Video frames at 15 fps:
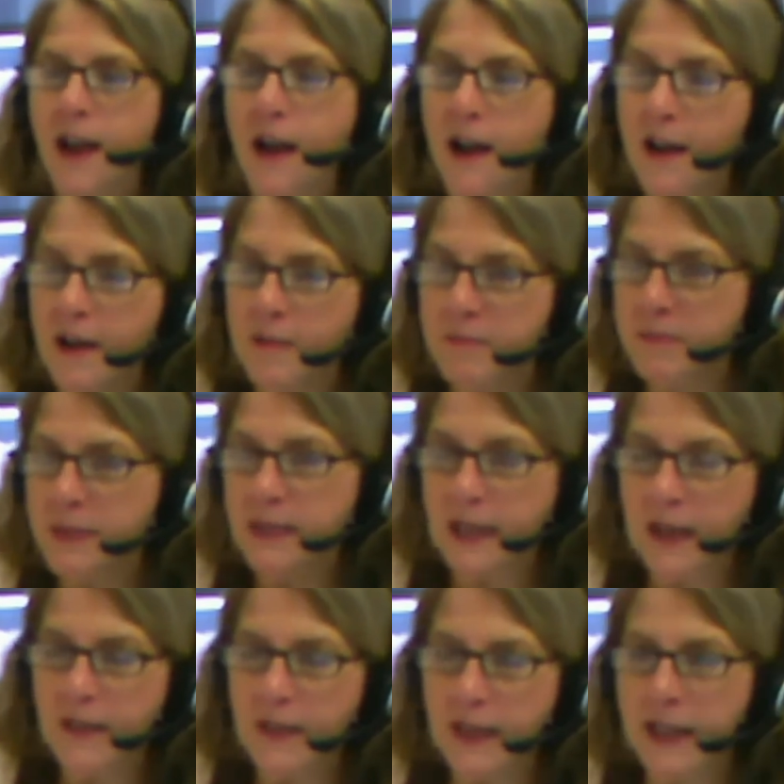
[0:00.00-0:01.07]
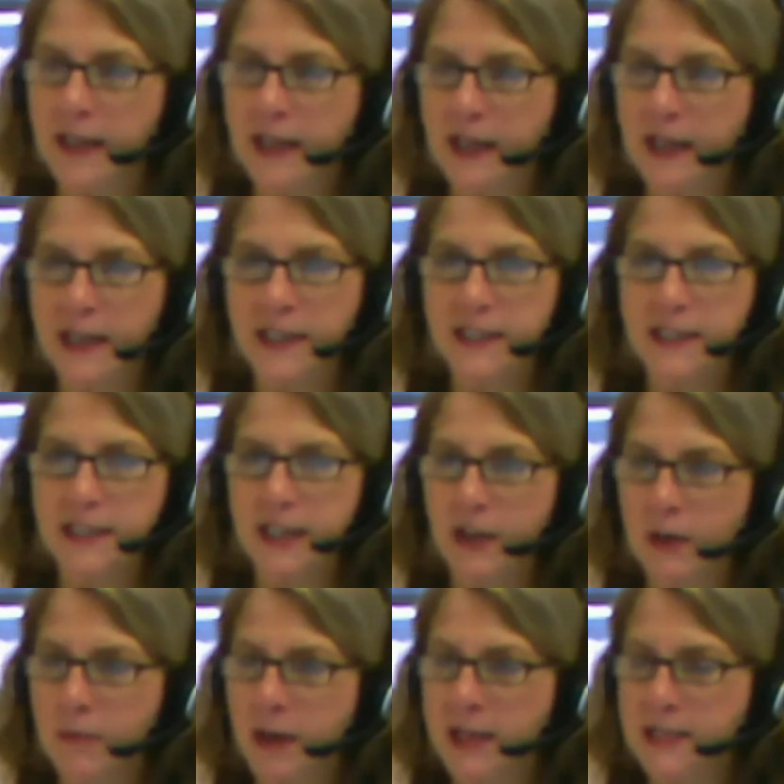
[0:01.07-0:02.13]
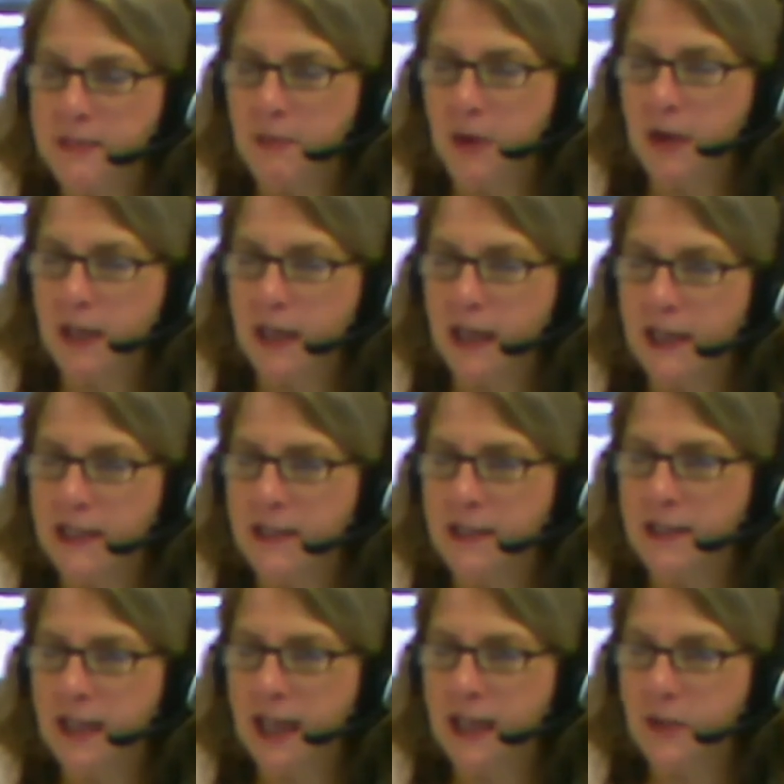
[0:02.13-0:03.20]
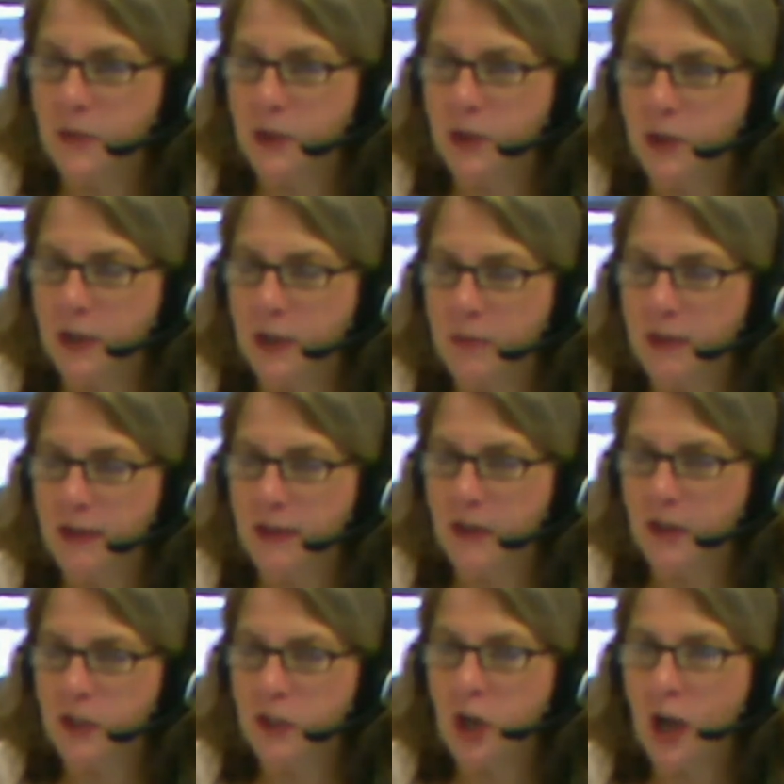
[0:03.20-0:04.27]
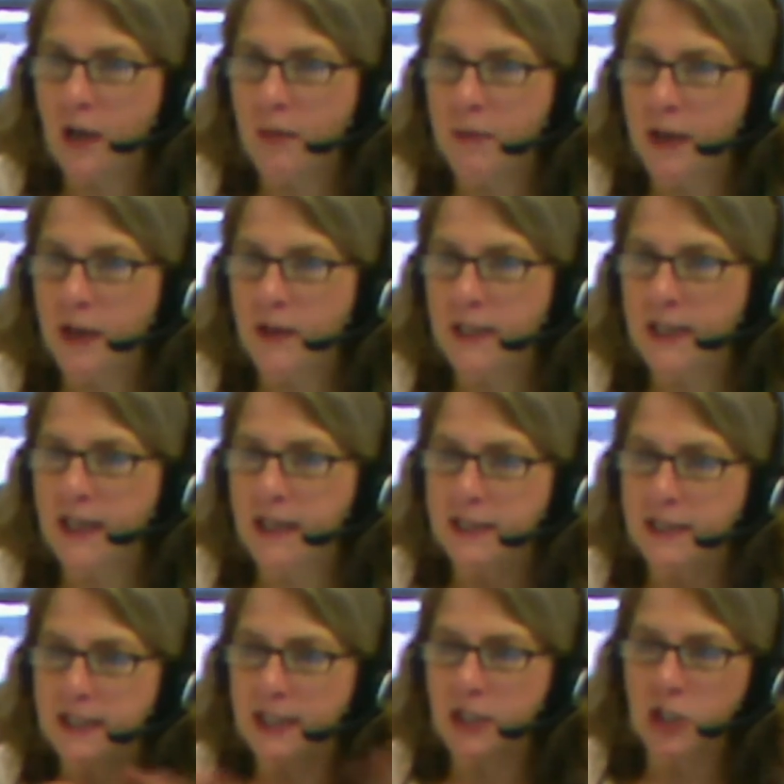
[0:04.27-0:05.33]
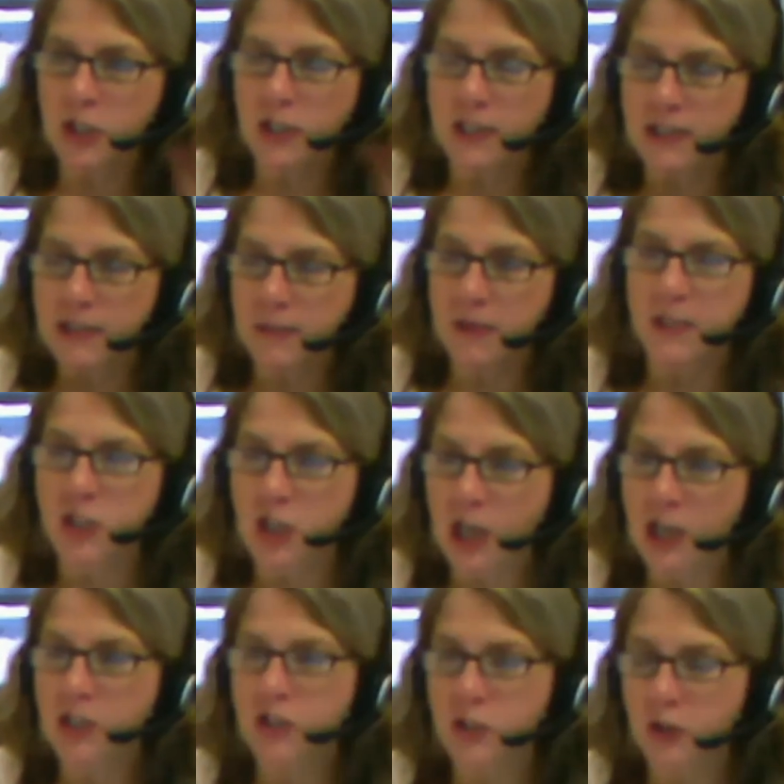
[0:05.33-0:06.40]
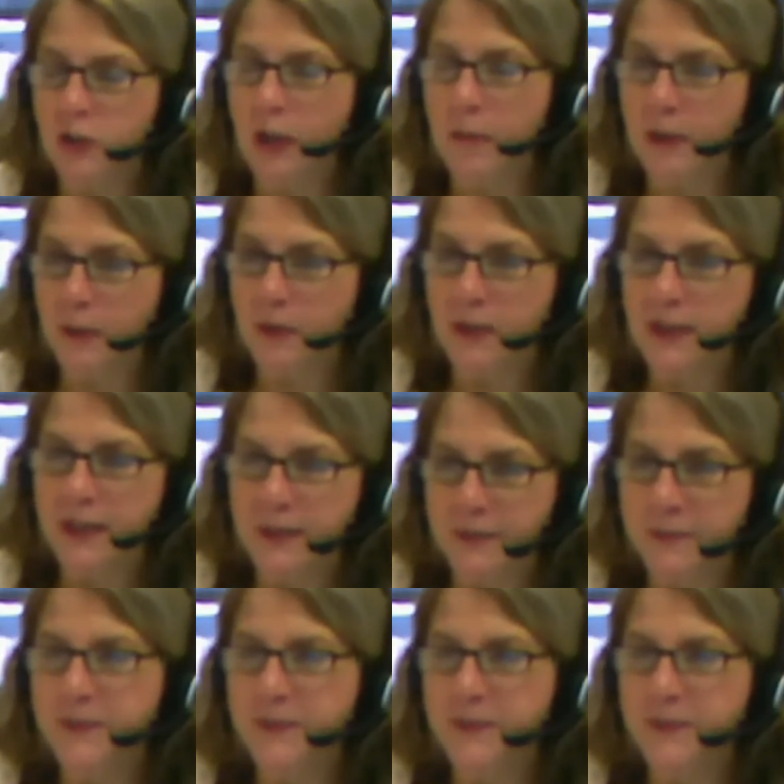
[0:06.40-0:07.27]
But I think Terry Meisenbach and Adrian are going to be there and talk about e-extension and some of the changes that are coming with it.